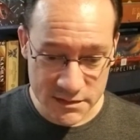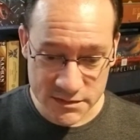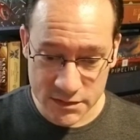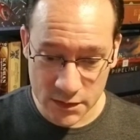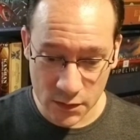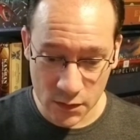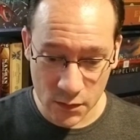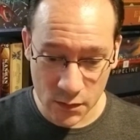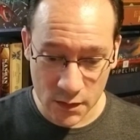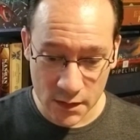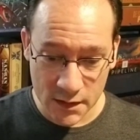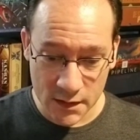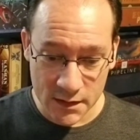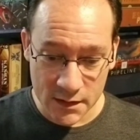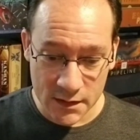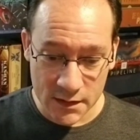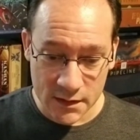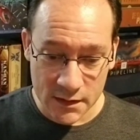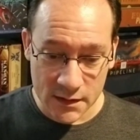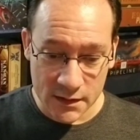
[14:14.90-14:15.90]
so,
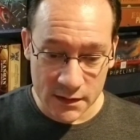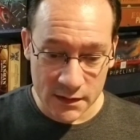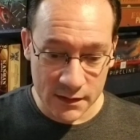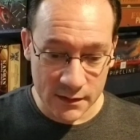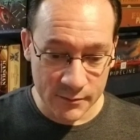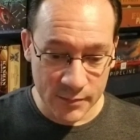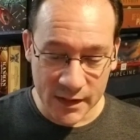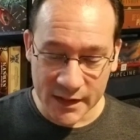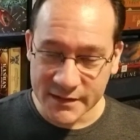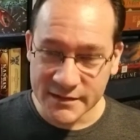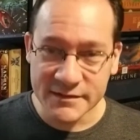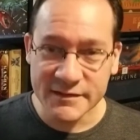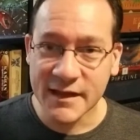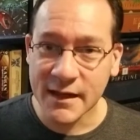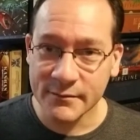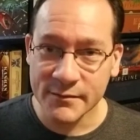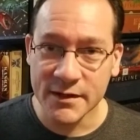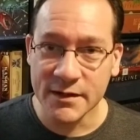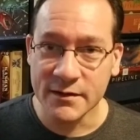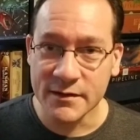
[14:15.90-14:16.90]
but I just
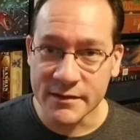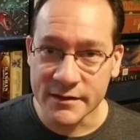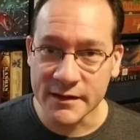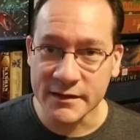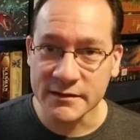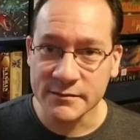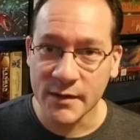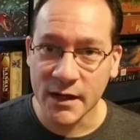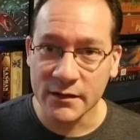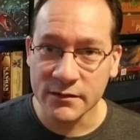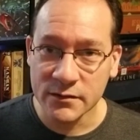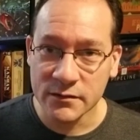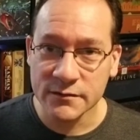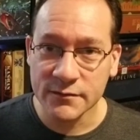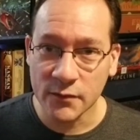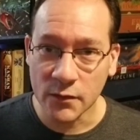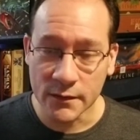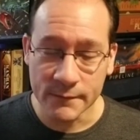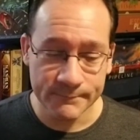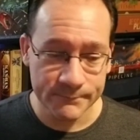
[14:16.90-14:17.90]
kept hearing things about
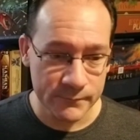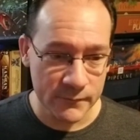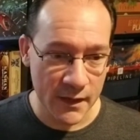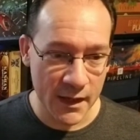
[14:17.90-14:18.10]
Nusfjord.